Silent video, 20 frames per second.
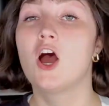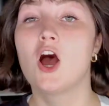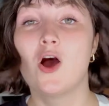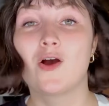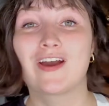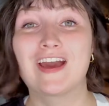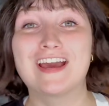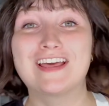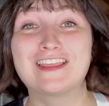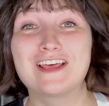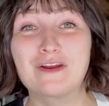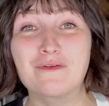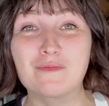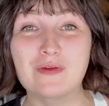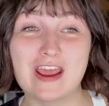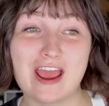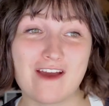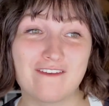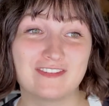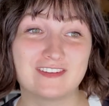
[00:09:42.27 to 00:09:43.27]
Okay, then
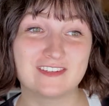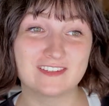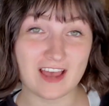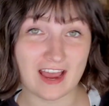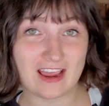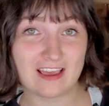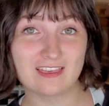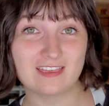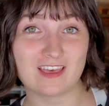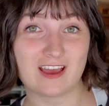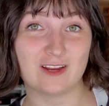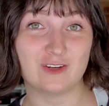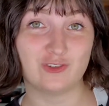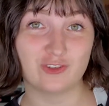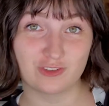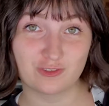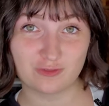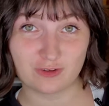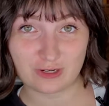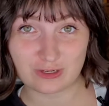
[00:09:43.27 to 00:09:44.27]
we have Scythe. I
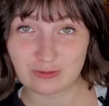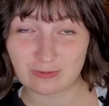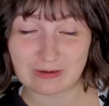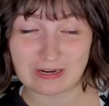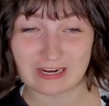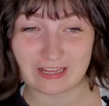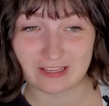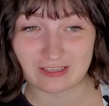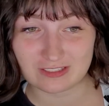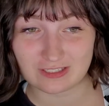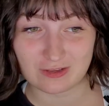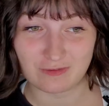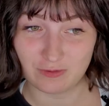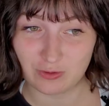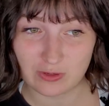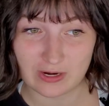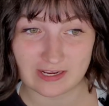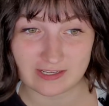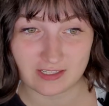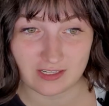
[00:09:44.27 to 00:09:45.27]
just finished reading this a few
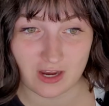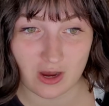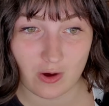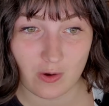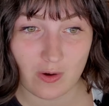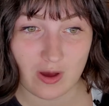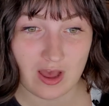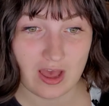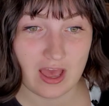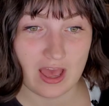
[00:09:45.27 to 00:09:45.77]
days ago,